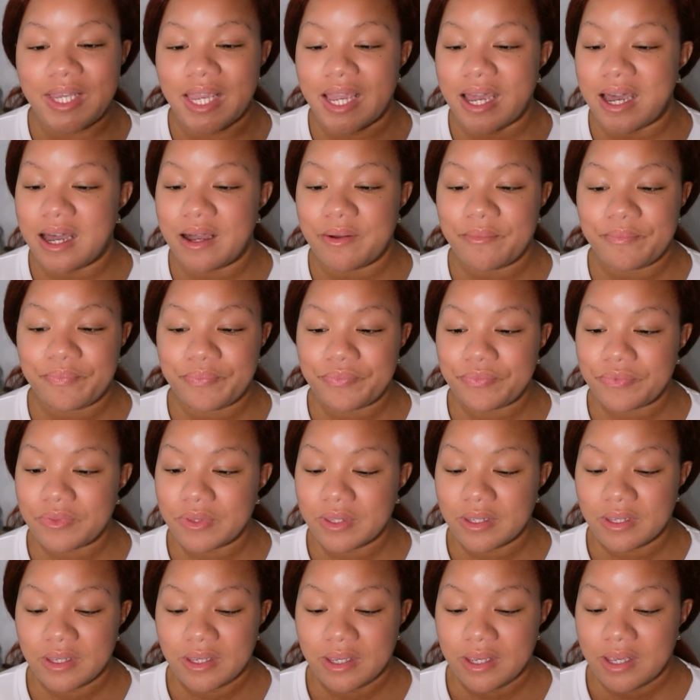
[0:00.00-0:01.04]
yeah
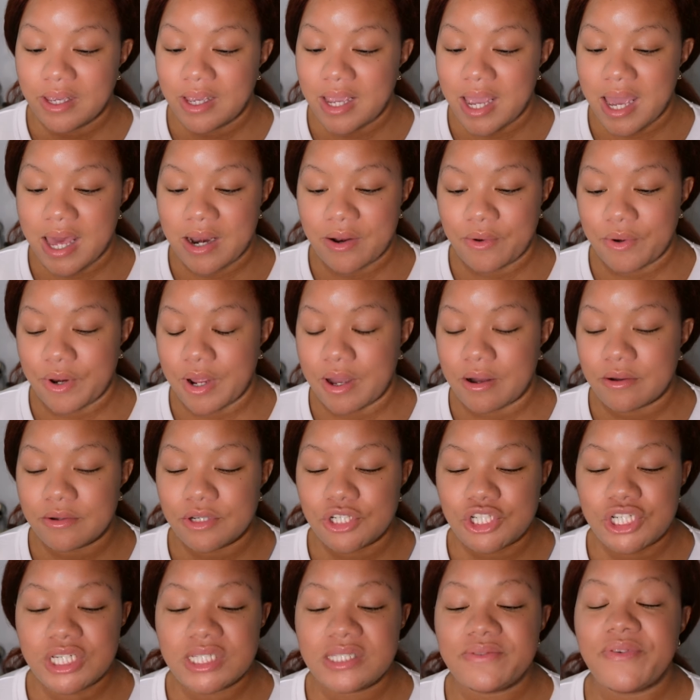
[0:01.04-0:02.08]
I don't know.
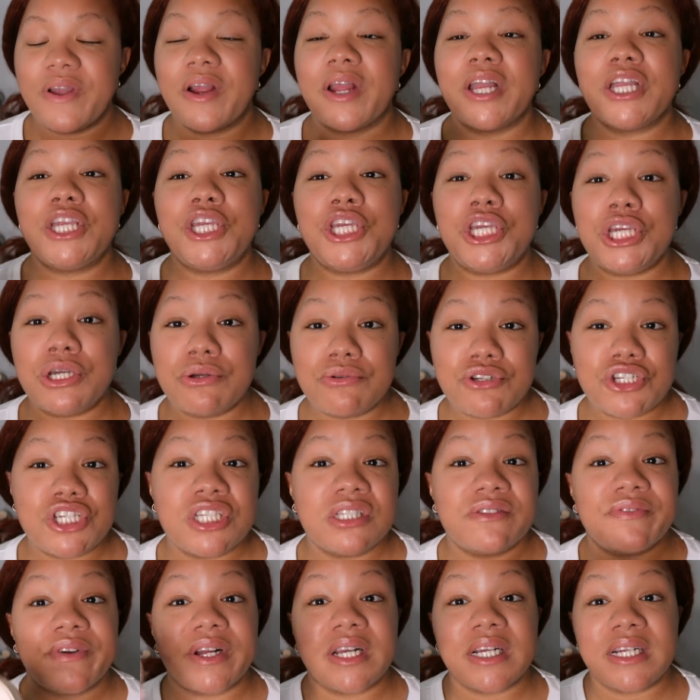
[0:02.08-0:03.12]
She's very cute.
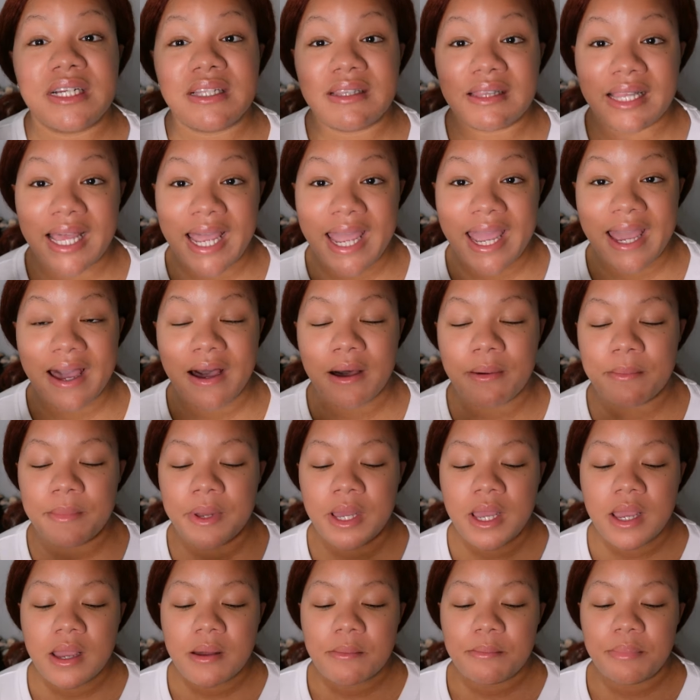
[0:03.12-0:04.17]
She's very glam,
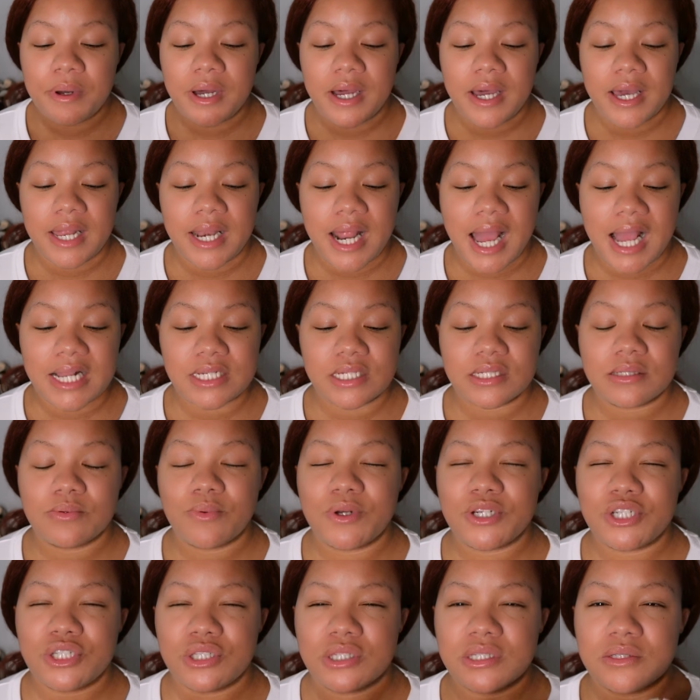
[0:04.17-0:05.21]
but I just
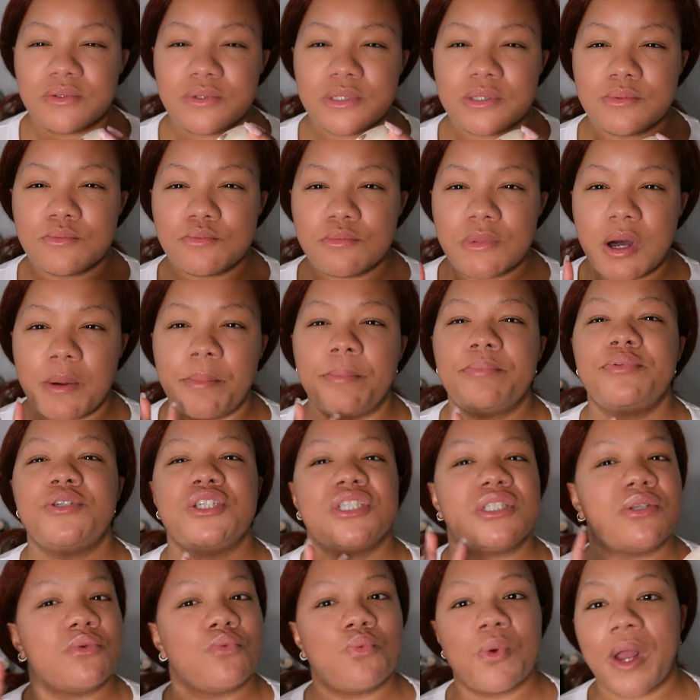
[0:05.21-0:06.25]
wish this was a,
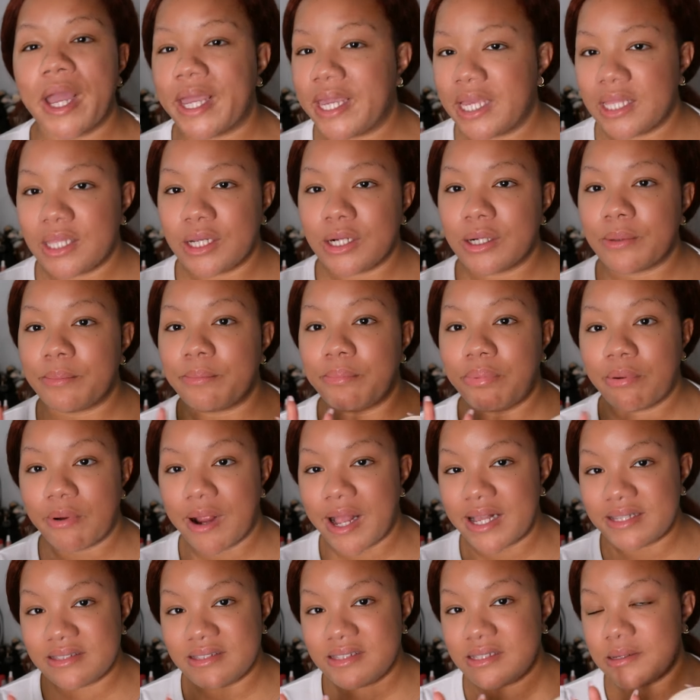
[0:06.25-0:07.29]
just a regular
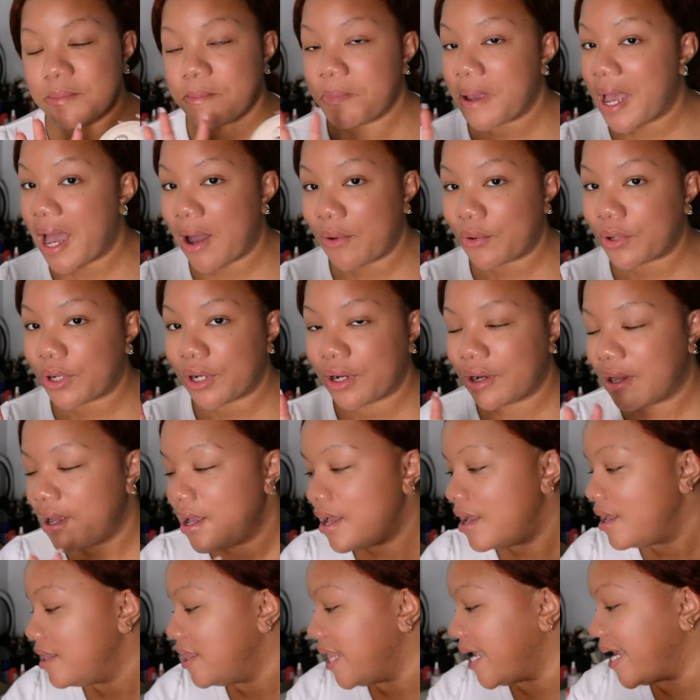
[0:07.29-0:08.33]
pressed powder.
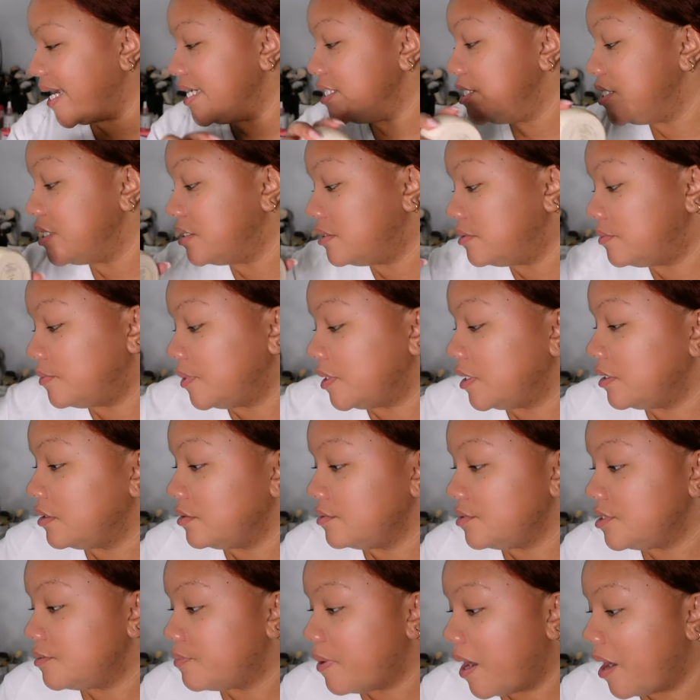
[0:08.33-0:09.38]
Like I don't want to
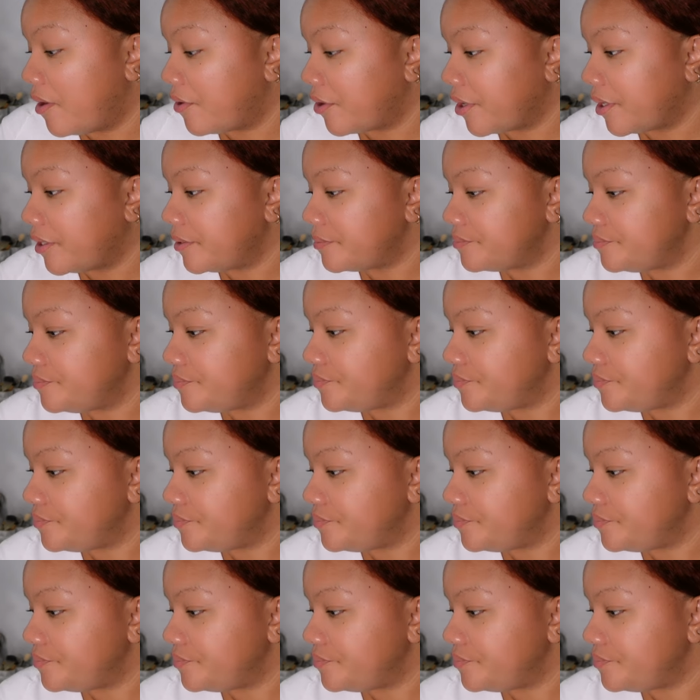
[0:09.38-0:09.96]
lose powder.